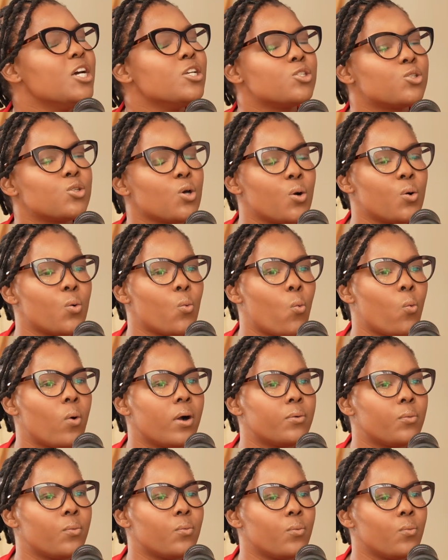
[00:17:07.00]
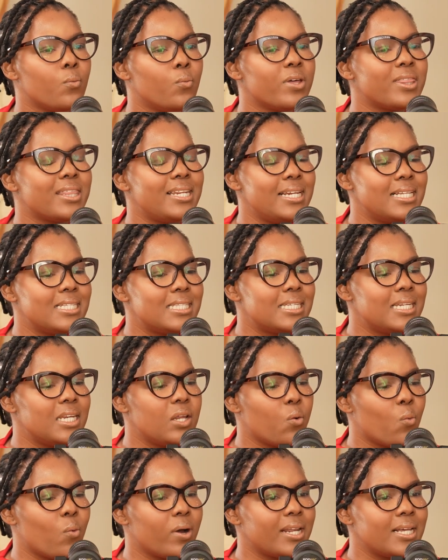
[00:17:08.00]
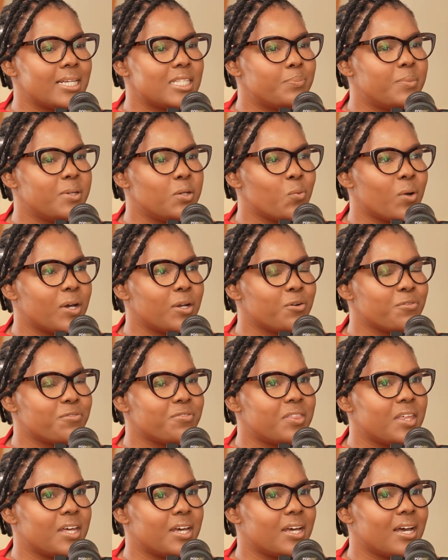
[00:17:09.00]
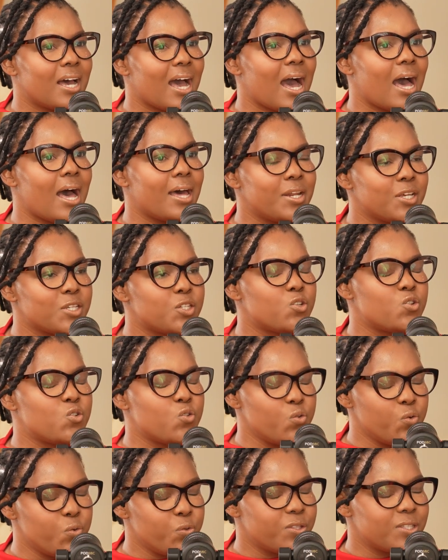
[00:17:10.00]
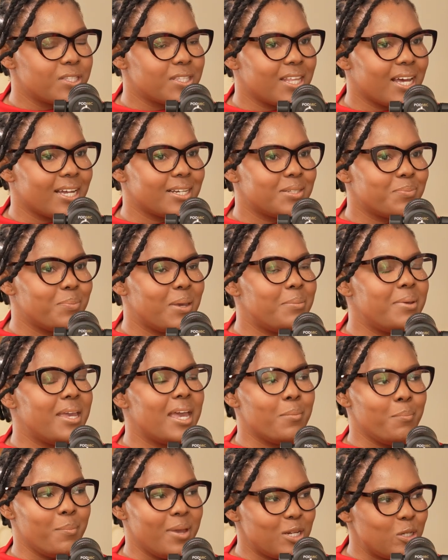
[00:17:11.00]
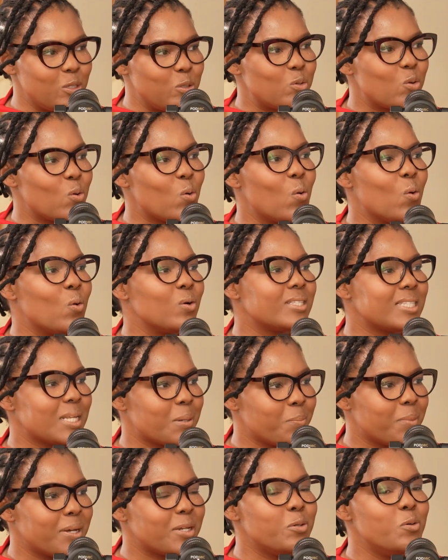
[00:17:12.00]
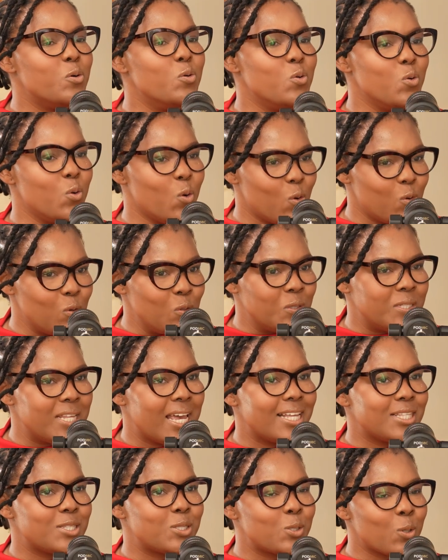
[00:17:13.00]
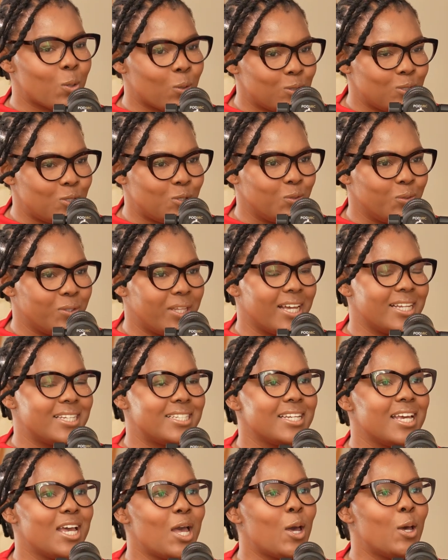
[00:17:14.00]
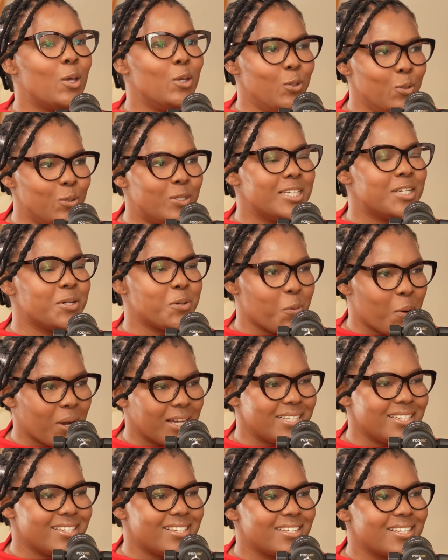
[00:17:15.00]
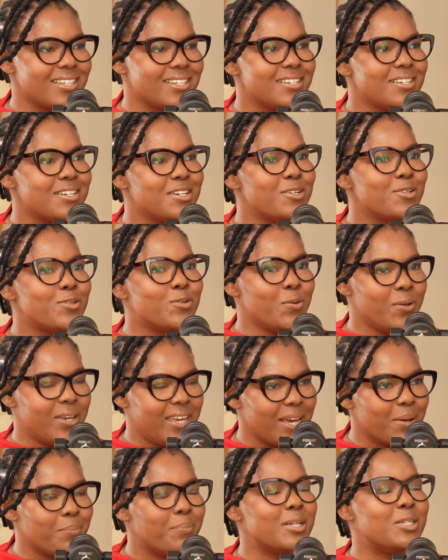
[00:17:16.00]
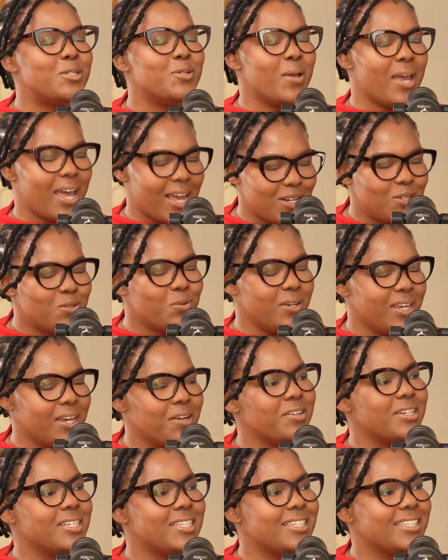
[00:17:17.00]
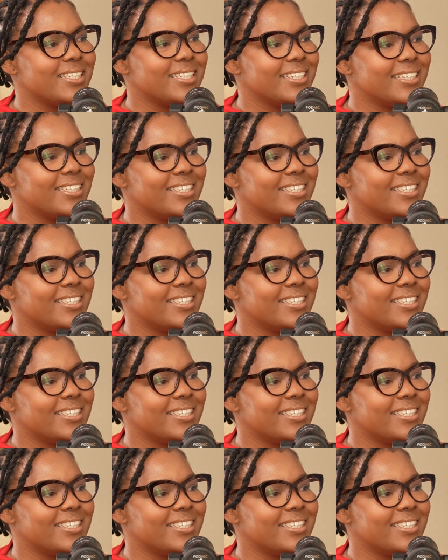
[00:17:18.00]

So with listening, what has been one of the hardest truths that maybe a mentor or somebody who knows has told you that you didn't want to hear, but you had to hear it?